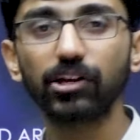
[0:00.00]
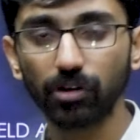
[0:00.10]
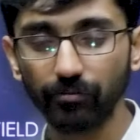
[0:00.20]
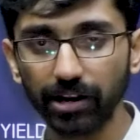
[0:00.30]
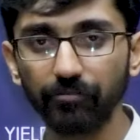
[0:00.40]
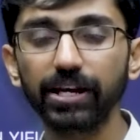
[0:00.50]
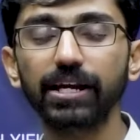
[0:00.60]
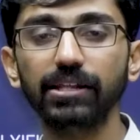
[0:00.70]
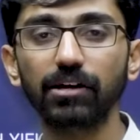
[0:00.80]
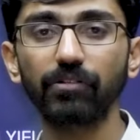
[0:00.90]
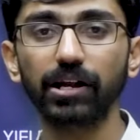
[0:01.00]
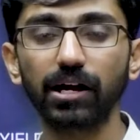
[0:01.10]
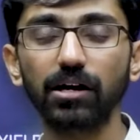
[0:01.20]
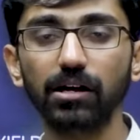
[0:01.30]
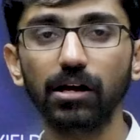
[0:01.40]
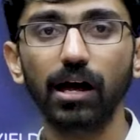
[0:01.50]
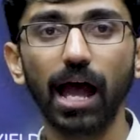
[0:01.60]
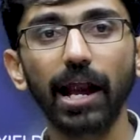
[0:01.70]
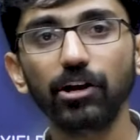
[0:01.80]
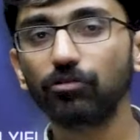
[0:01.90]
you are very weak in that area,
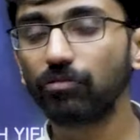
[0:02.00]
and you